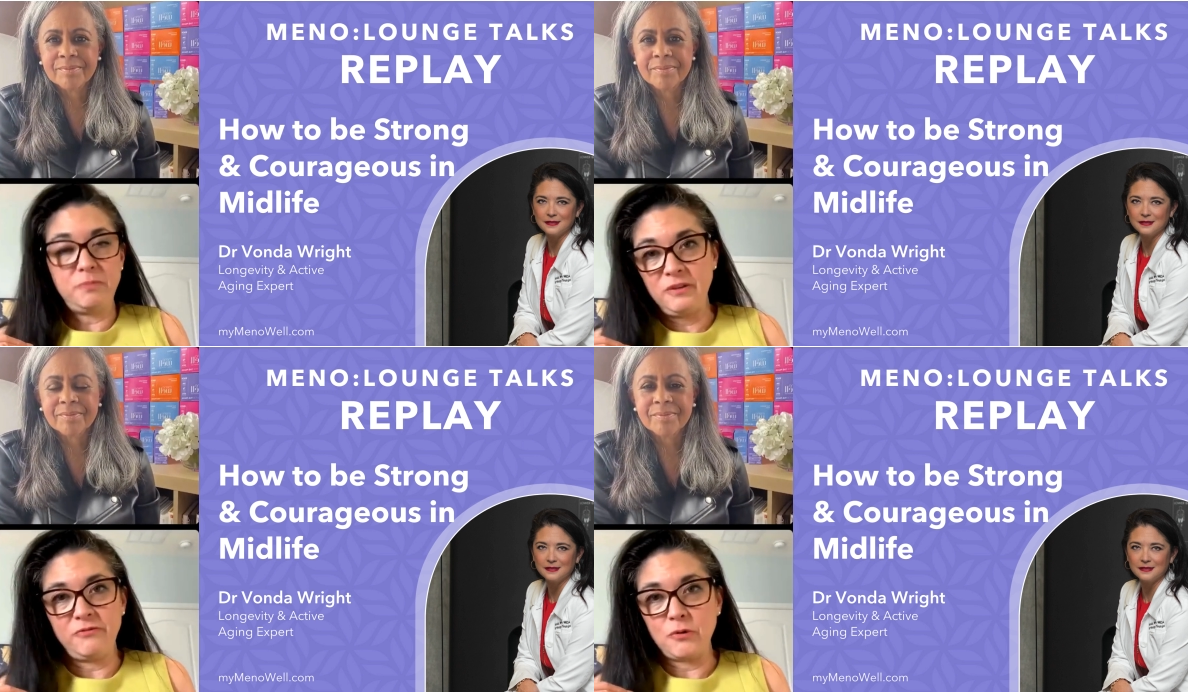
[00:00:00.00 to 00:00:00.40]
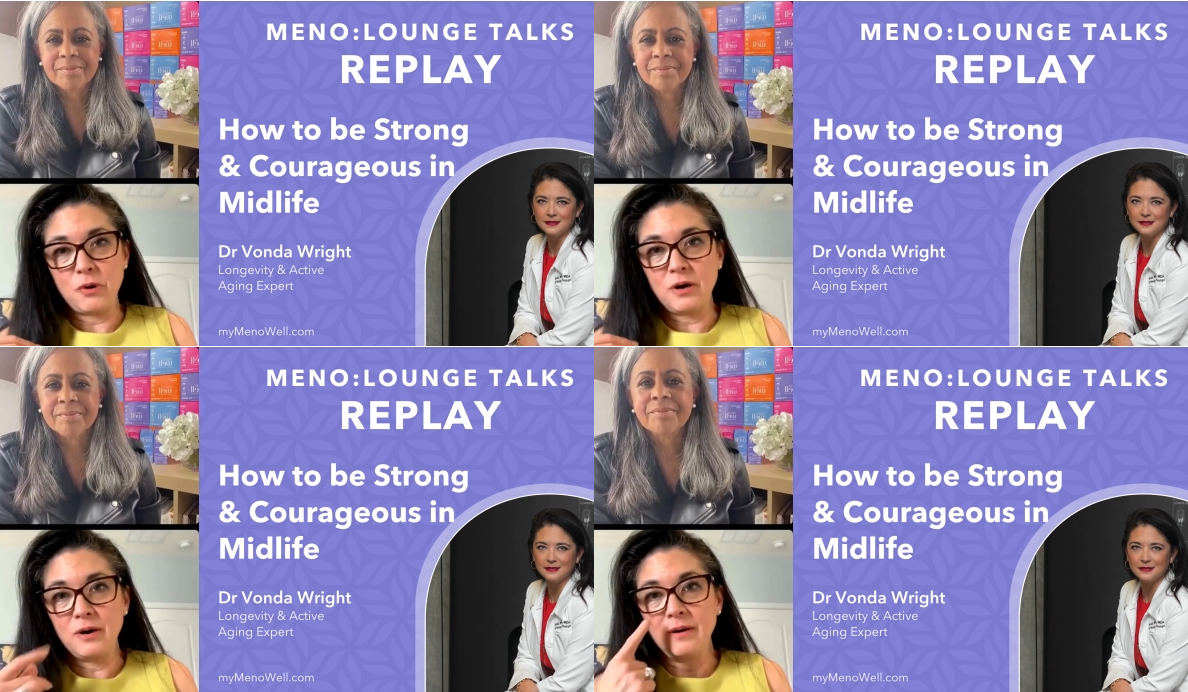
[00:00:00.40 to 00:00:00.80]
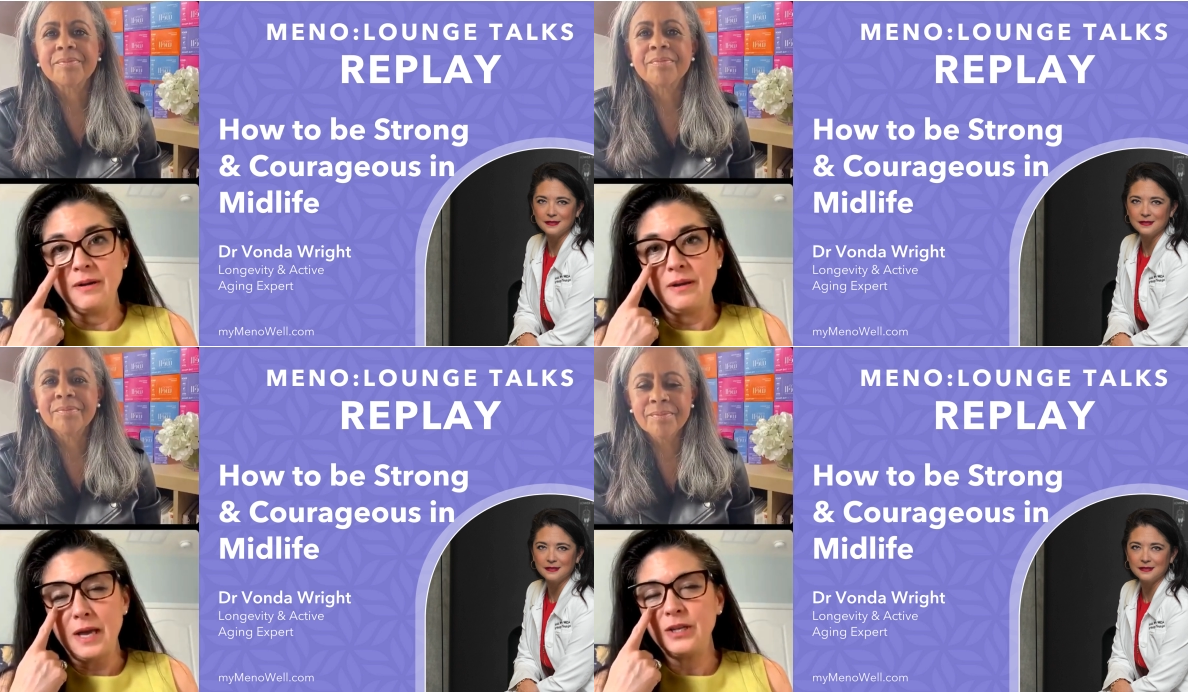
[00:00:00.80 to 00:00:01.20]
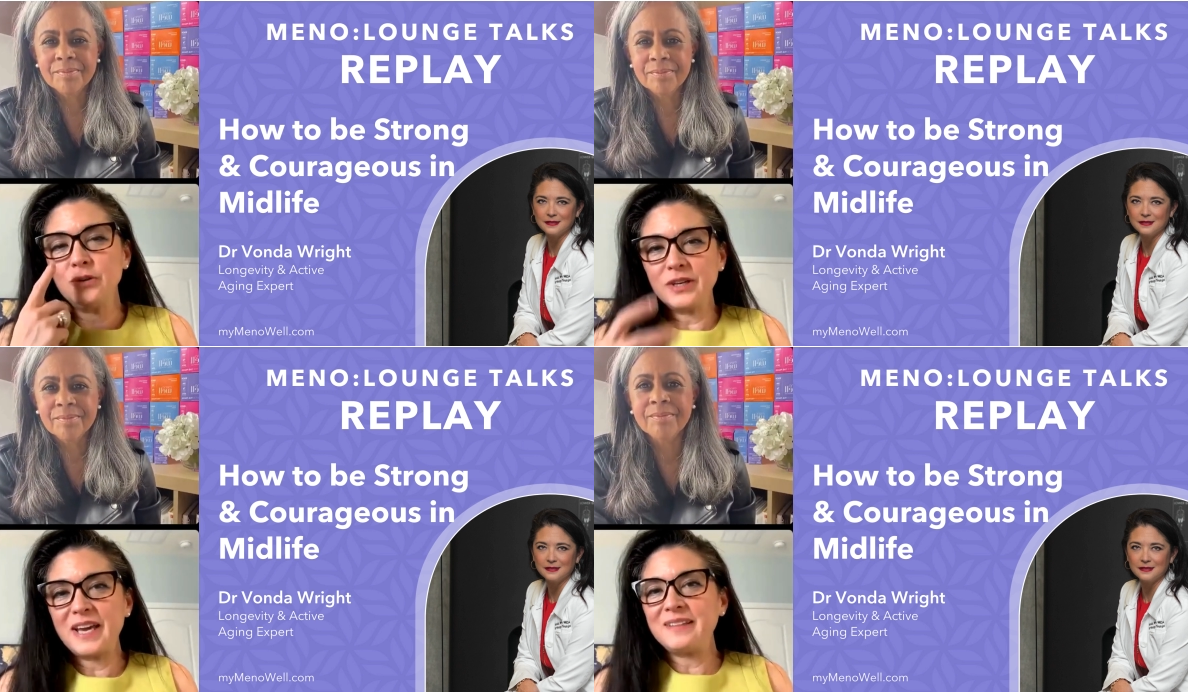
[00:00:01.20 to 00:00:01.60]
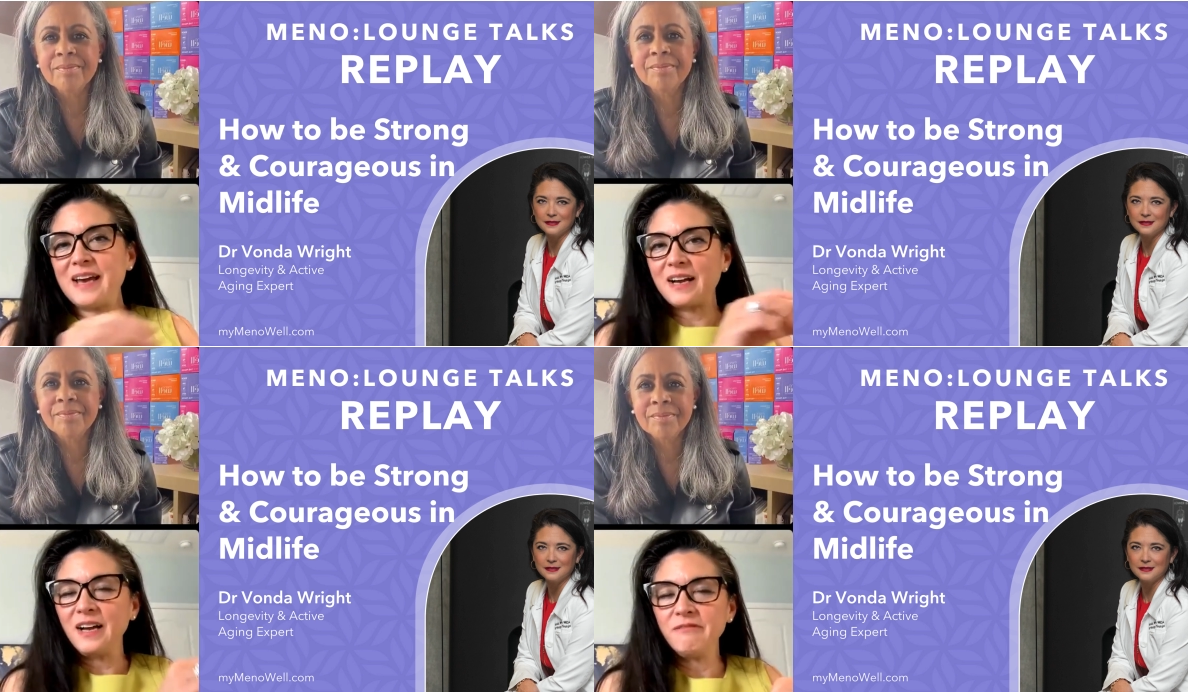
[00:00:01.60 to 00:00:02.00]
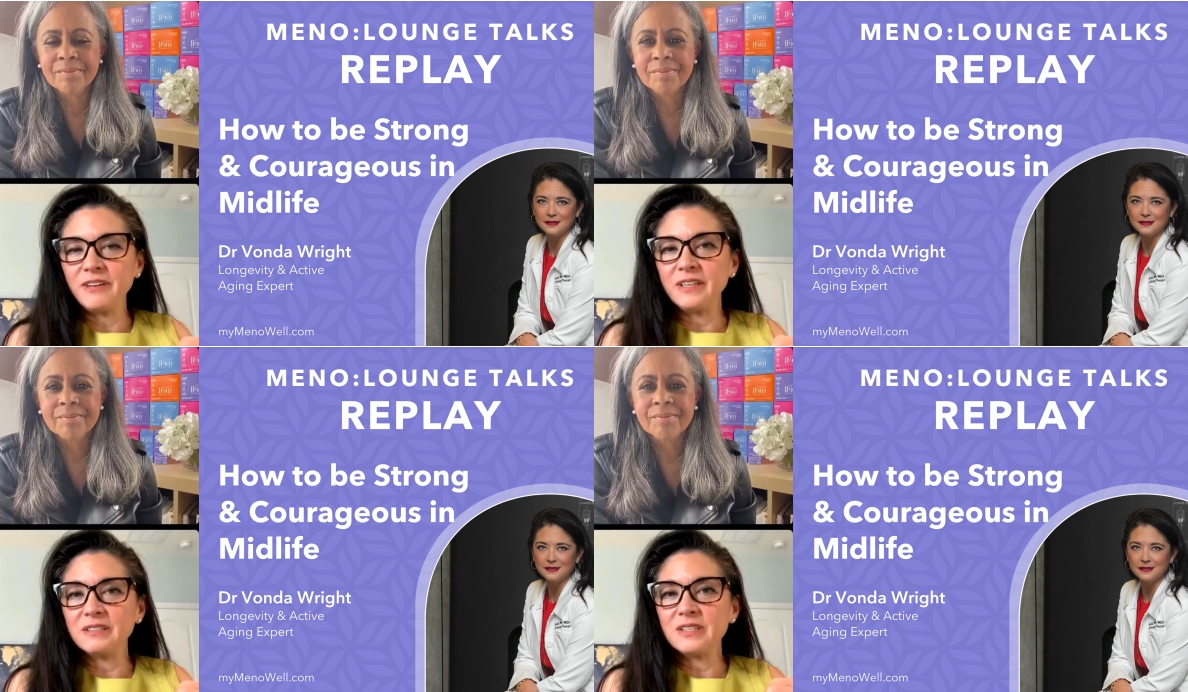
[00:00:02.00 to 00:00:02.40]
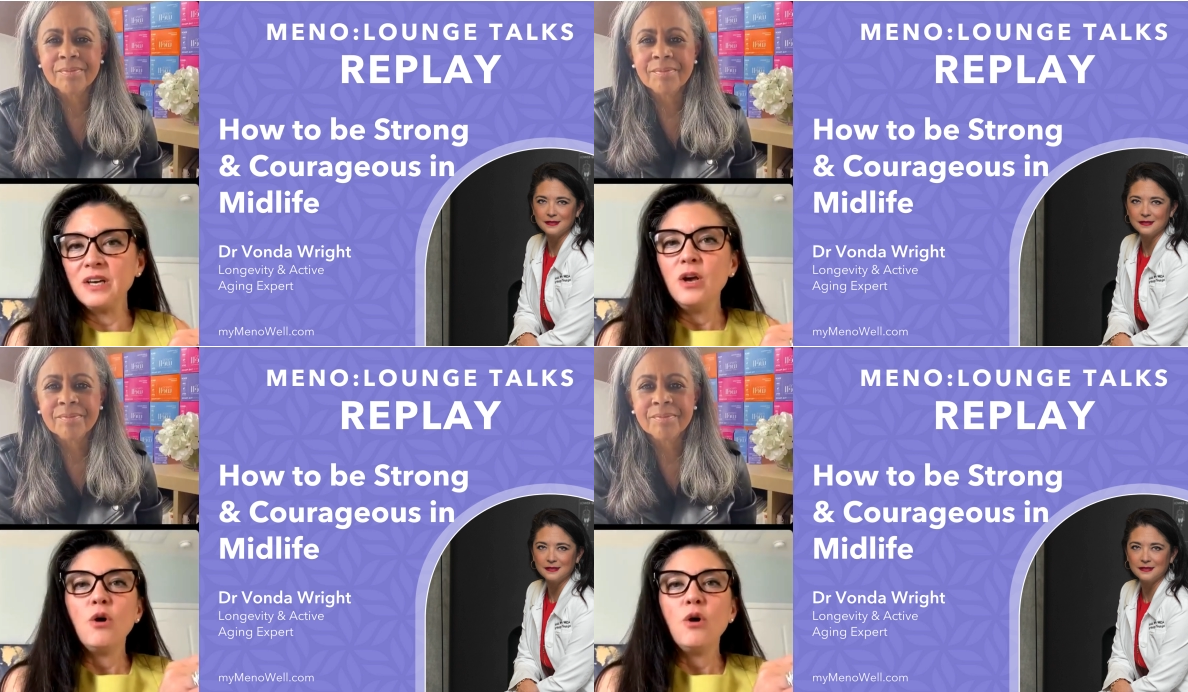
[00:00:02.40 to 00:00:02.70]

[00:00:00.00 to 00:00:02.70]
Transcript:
Speaker 1: before, mm-hmm. and you'll mm-hmm. gain that confidence.